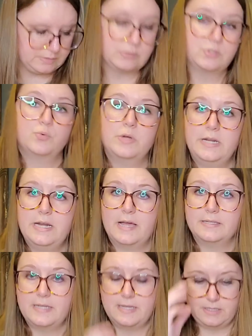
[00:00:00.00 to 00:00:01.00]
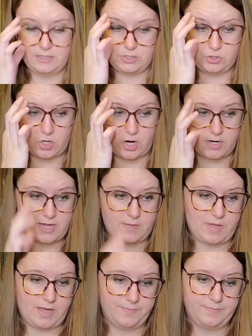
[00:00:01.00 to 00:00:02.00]
This was 2019 that this chart
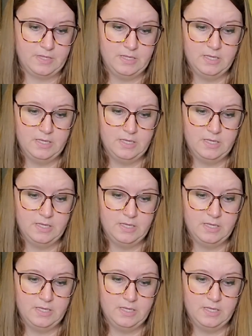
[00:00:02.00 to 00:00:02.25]
came out.